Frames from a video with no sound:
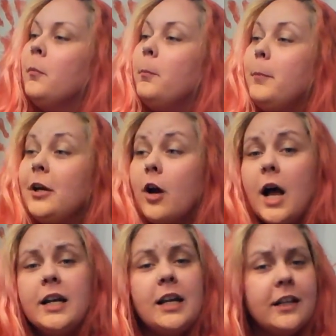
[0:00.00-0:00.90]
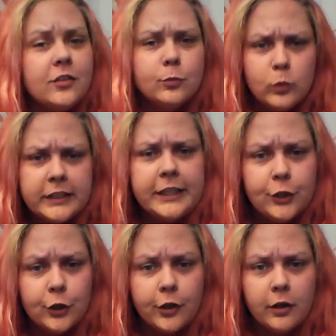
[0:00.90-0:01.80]
Miron is a really
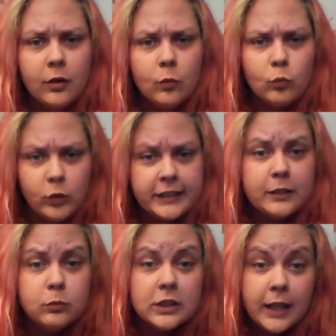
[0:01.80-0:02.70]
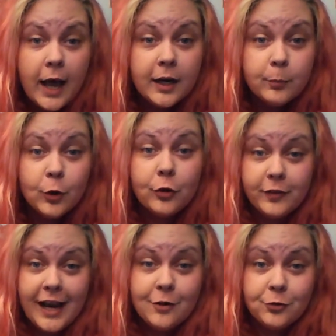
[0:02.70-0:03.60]
good, really reliable
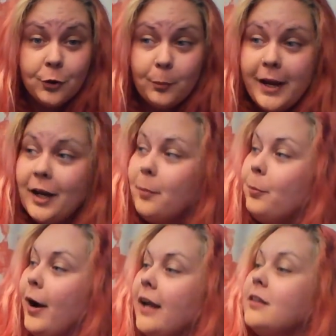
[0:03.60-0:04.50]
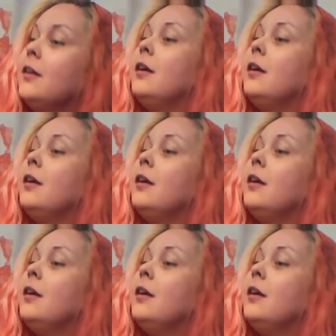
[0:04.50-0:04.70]
theatrical makeup brand.